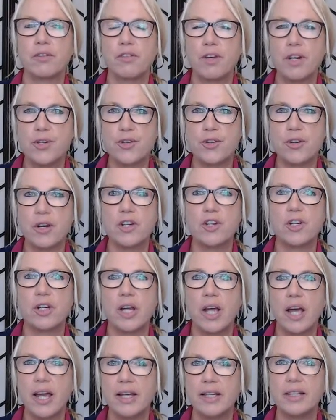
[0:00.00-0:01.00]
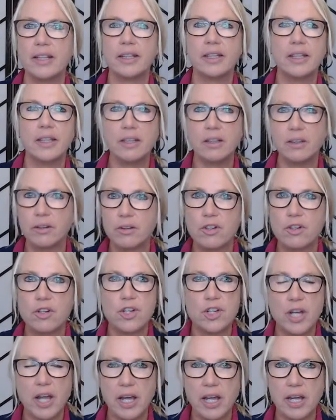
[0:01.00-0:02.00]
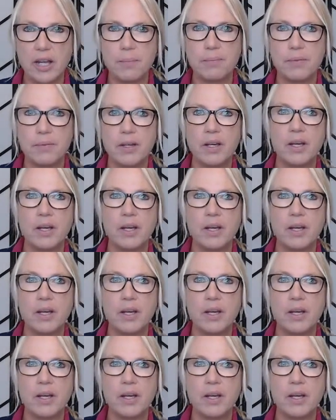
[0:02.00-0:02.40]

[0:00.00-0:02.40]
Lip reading: frustration, anger, guilt, shame.